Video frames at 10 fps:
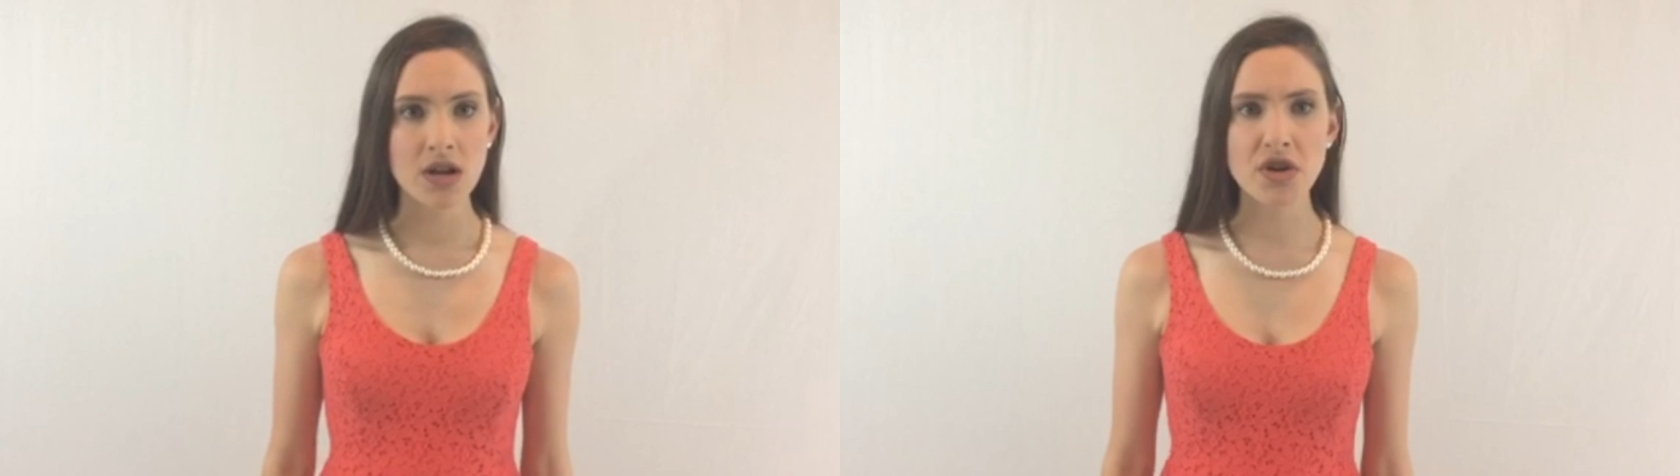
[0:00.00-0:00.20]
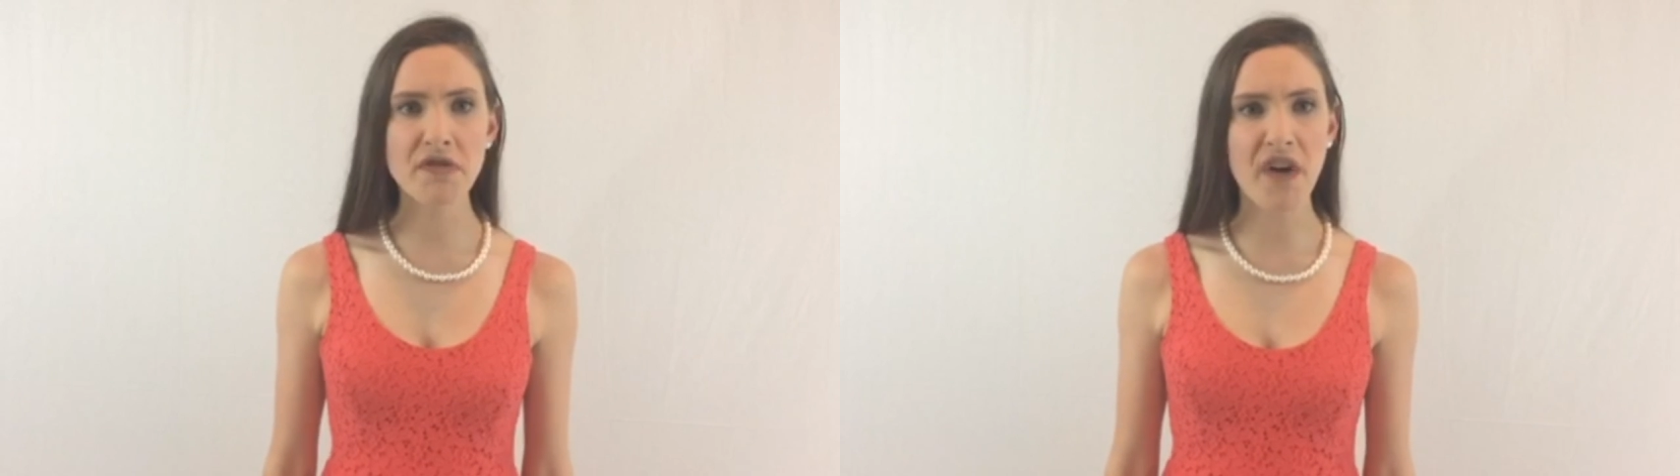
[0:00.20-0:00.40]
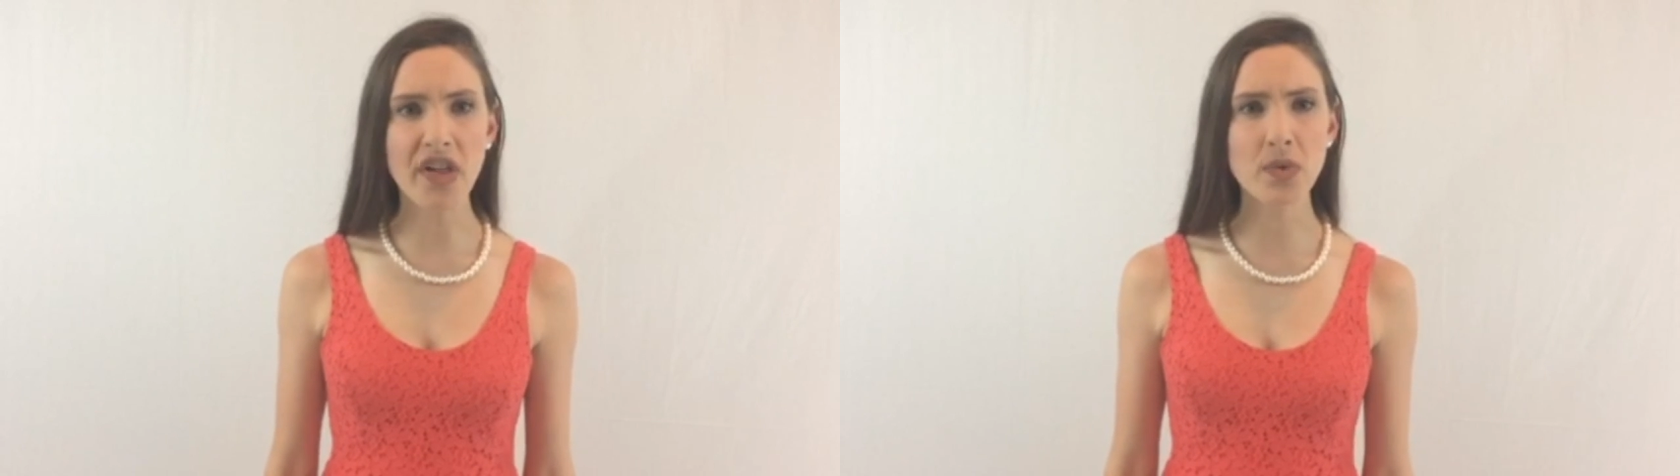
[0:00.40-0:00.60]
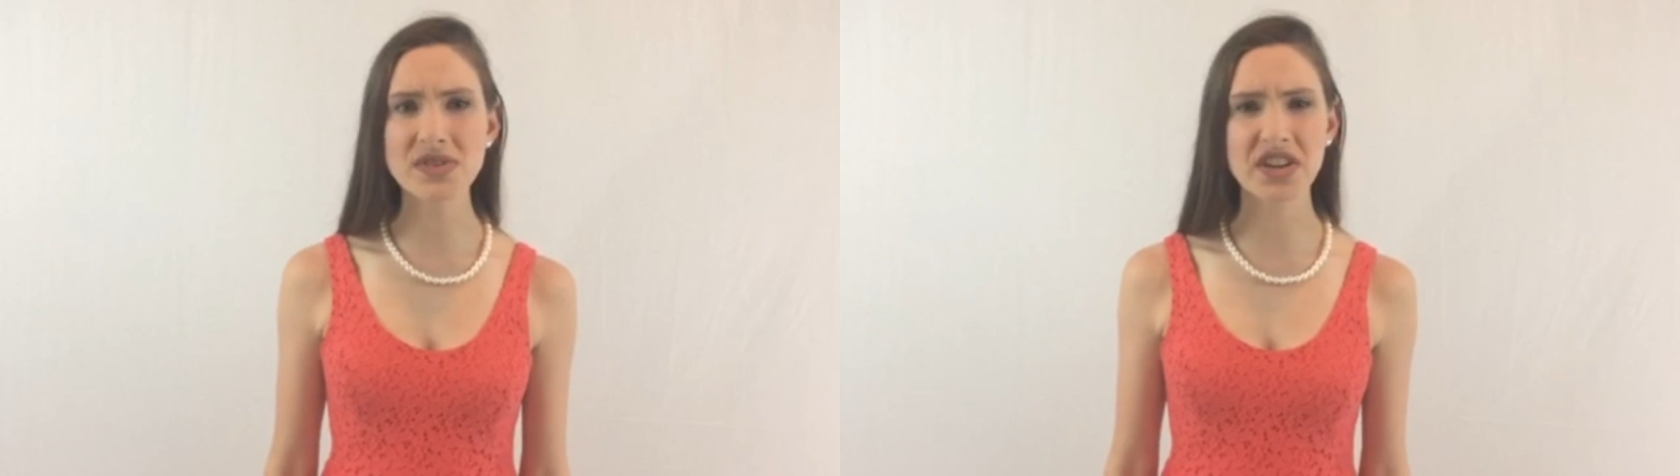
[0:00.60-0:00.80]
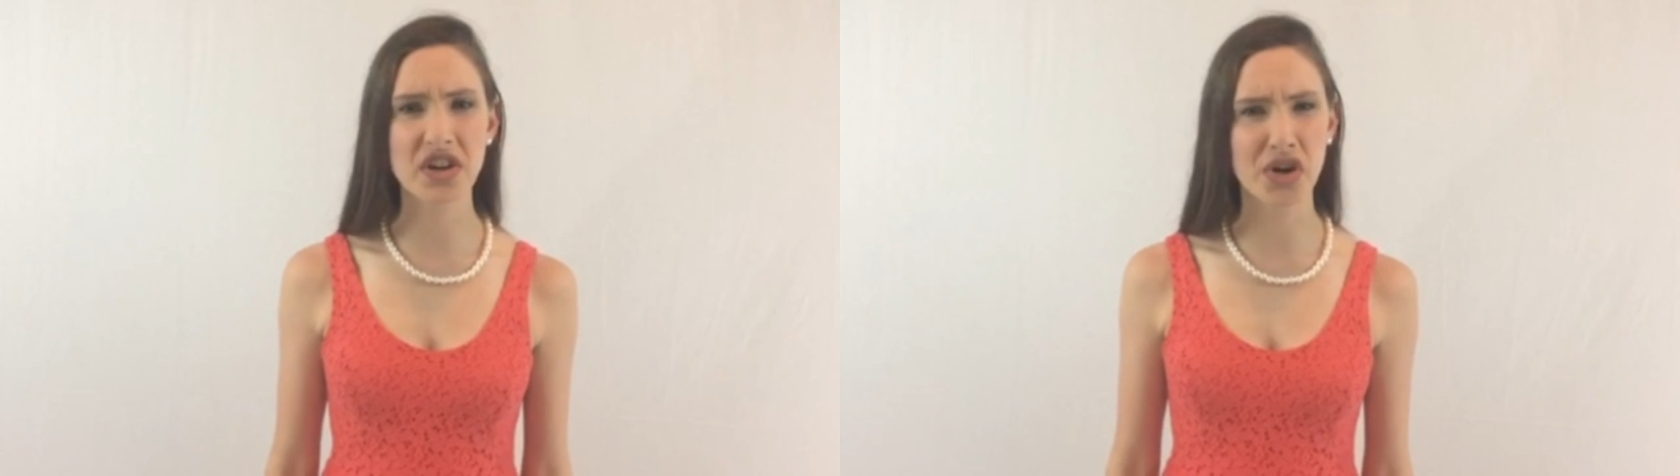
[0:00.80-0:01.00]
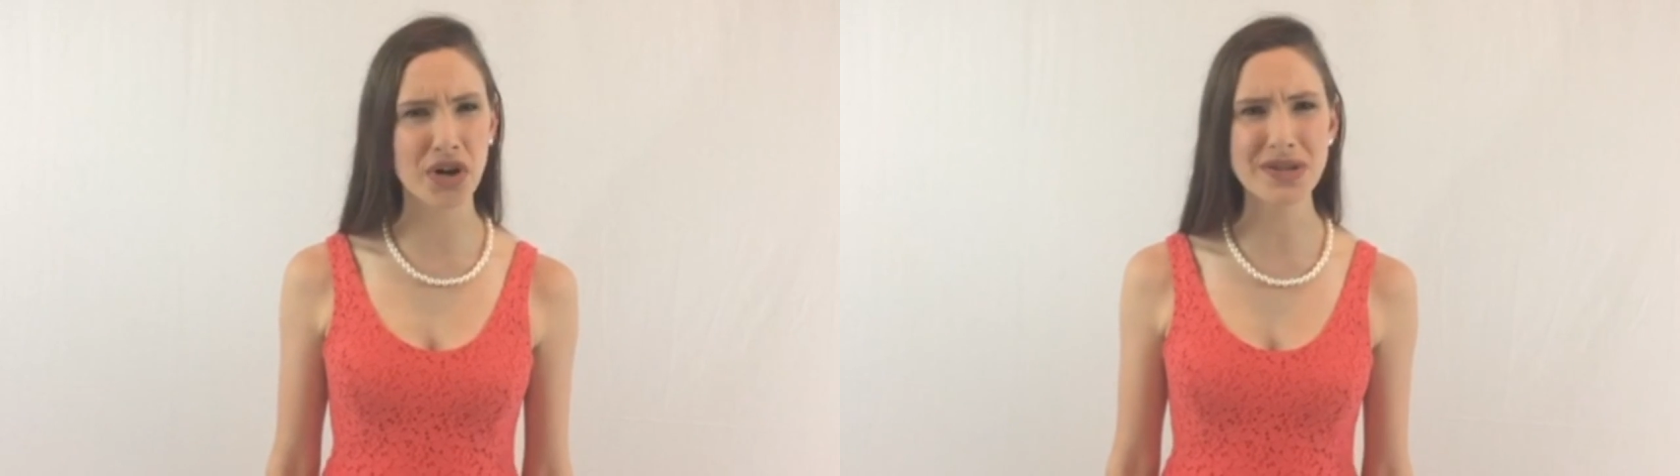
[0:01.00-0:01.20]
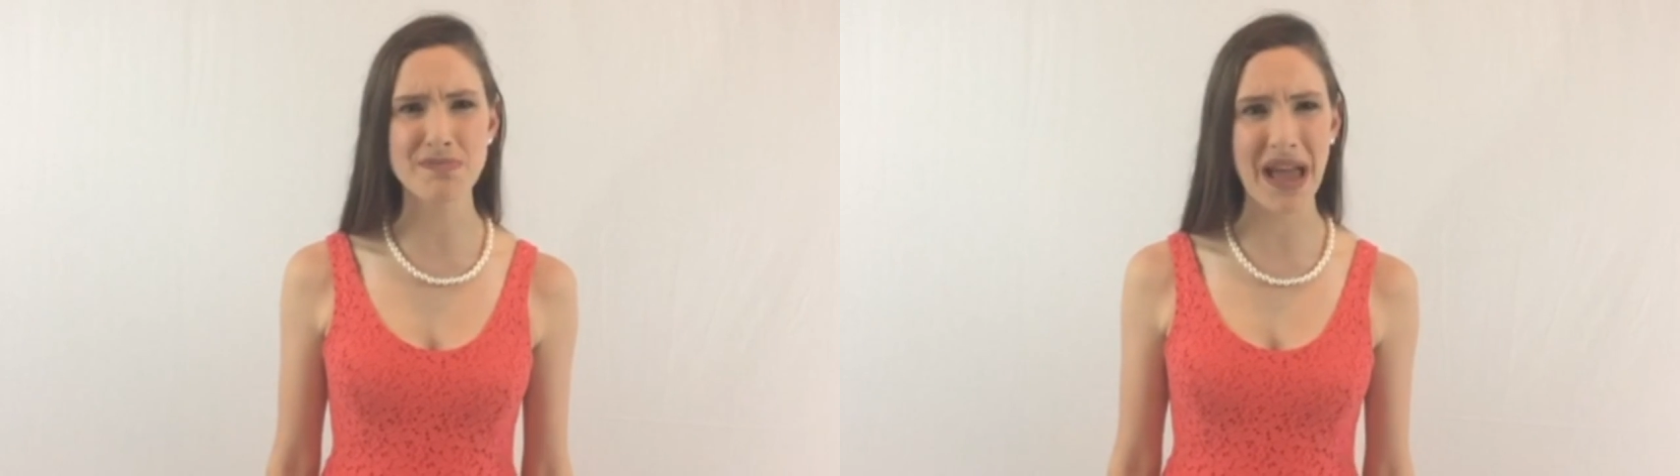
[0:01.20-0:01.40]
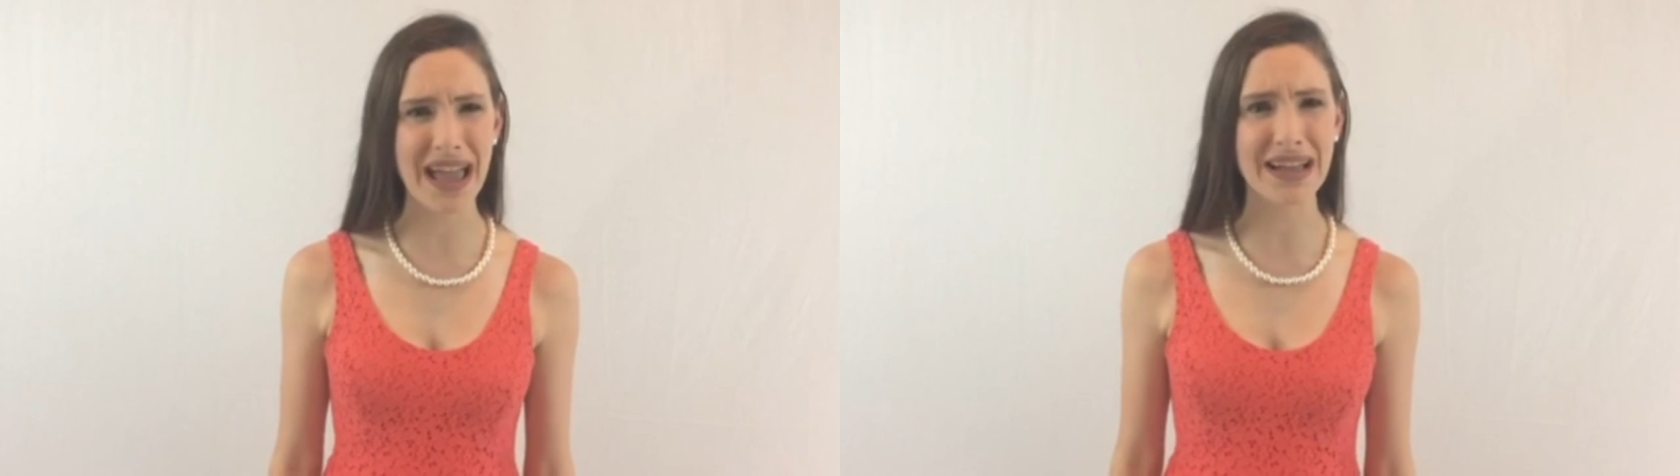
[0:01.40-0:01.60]
Your father was a good
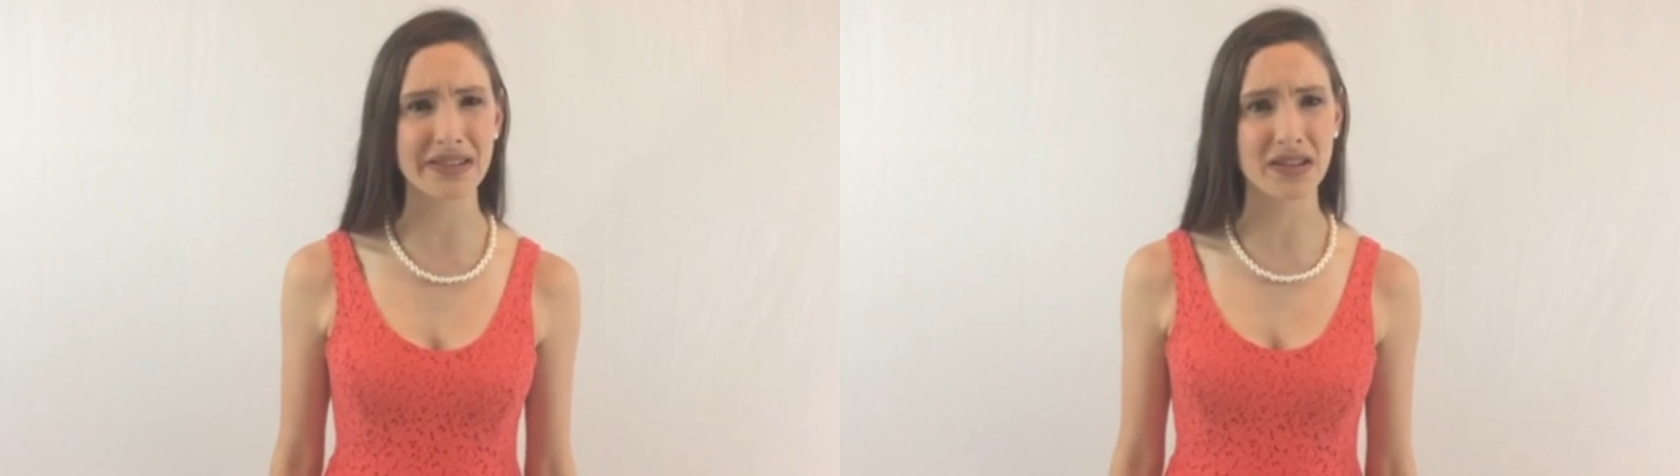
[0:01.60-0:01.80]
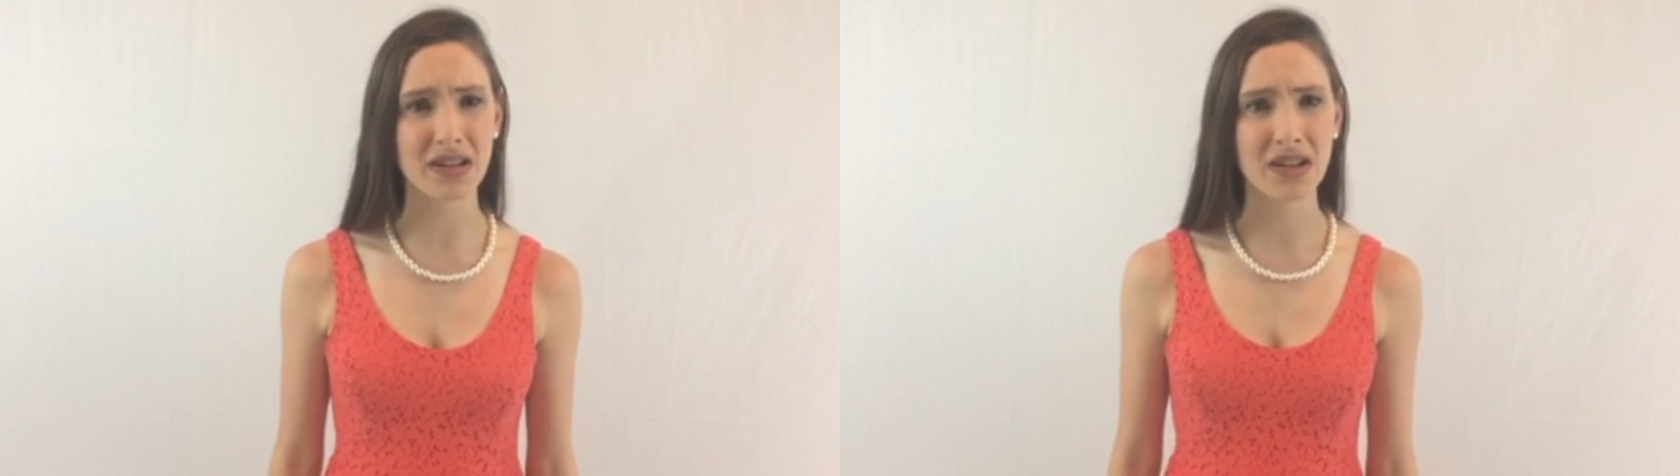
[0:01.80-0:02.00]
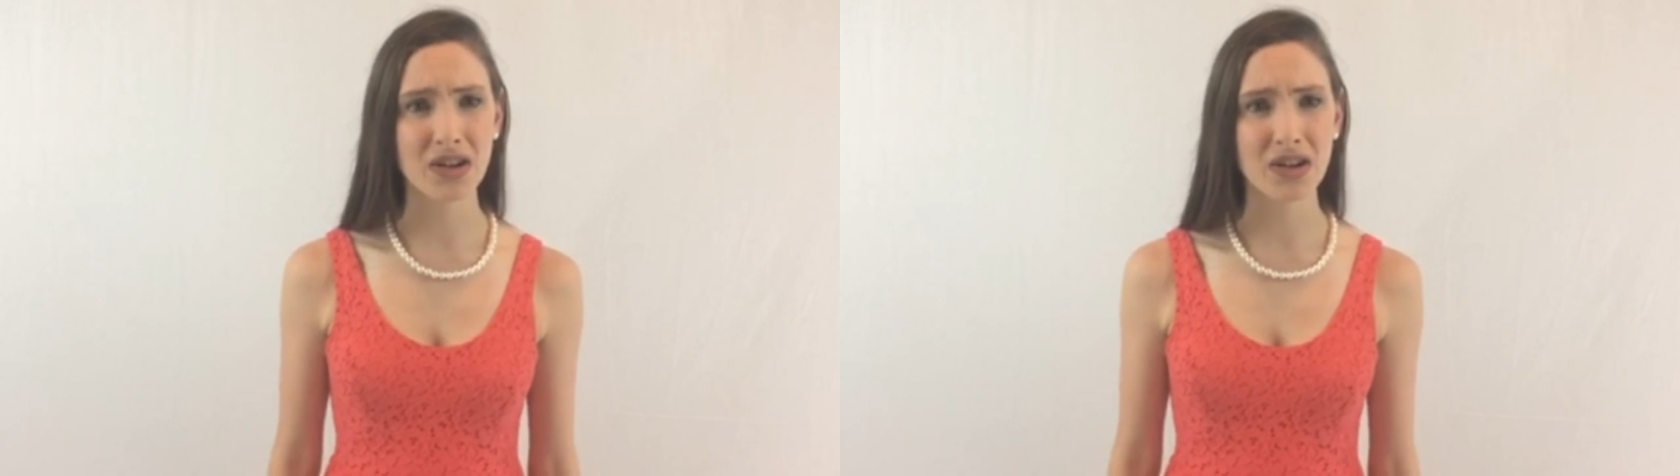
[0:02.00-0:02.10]
man